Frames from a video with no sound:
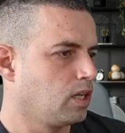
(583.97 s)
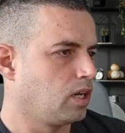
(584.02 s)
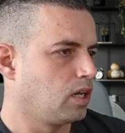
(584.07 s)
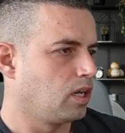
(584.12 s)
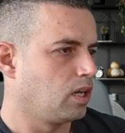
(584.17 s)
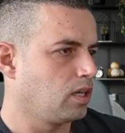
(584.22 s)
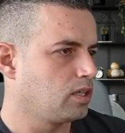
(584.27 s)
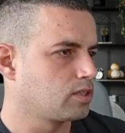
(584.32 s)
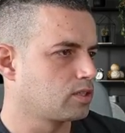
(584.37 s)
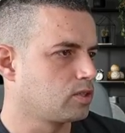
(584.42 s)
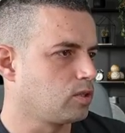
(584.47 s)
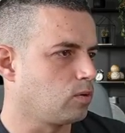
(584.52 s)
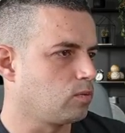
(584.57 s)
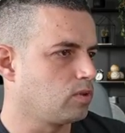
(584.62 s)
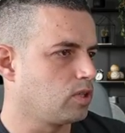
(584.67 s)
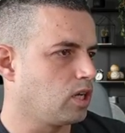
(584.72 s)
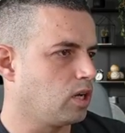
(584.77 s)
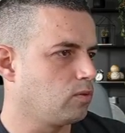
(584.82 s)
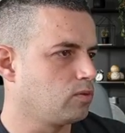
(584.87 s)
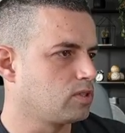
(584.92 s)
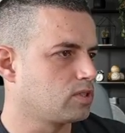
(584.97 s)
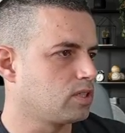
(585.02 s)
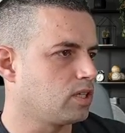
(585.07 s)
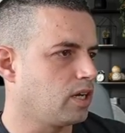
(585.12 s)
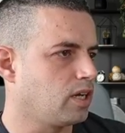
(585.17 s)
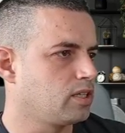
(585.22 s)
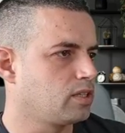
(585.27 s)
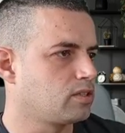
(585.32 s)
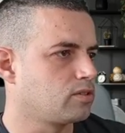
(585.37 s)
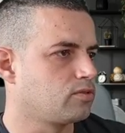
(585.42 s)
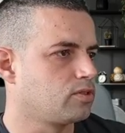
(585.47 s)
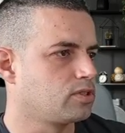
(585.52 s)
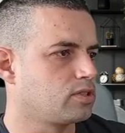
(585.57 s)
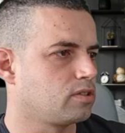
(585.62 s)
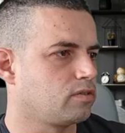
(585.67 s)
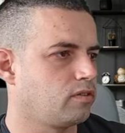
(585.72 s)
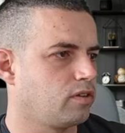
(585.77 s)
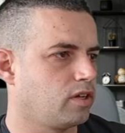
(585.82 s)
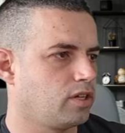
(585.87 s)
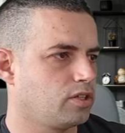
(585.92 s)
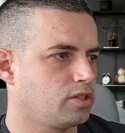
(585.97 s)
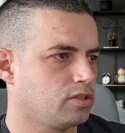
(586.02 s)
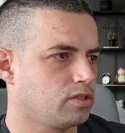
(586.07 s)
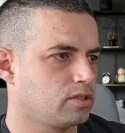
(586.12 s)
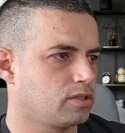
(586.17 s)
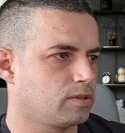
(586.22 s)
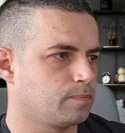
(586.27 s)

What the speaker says: Let's go now inside reservations.